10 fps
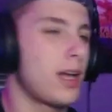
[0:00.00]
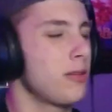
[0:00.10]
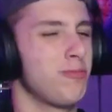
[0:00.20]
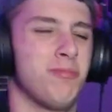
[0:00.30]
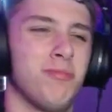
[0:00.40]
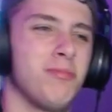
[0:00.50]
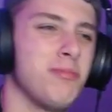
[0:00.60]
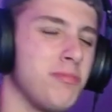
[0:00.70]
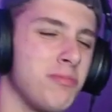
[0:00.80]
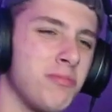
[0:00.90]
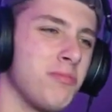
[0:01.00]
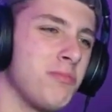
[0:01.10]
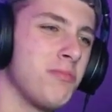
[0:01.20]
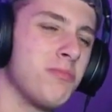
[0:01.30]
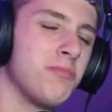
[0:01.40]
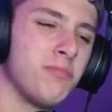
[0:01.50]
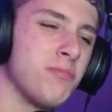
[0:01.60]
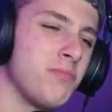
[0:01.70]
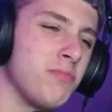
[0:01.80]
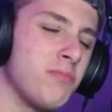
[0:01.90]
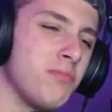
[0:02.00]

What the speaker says: Nobody speaks.